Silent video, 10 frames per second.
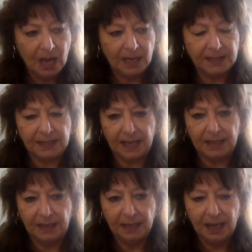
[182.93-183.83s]
I
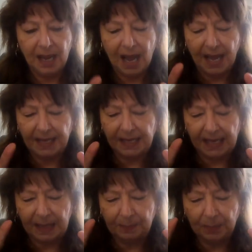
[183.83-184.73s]
said, I
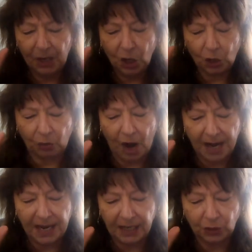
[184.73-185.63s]
keep
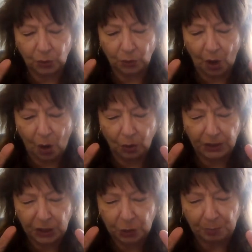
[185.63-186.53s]
crying to the
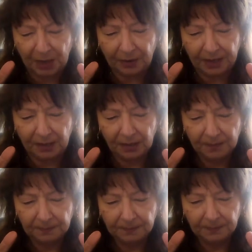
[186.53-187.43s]
Holy Spirit
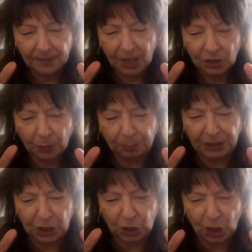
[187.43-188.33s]
to
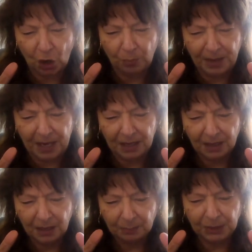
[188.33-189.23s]
please show
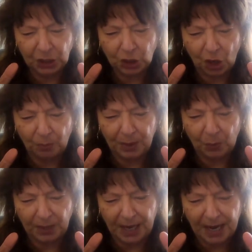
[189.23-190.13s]
me, please show me
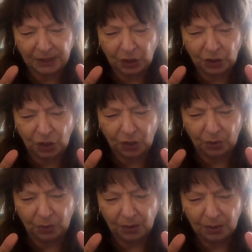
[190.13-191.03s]
what I had to
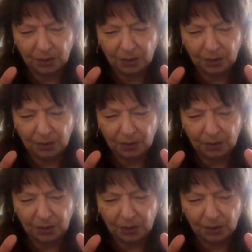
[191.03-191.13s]
do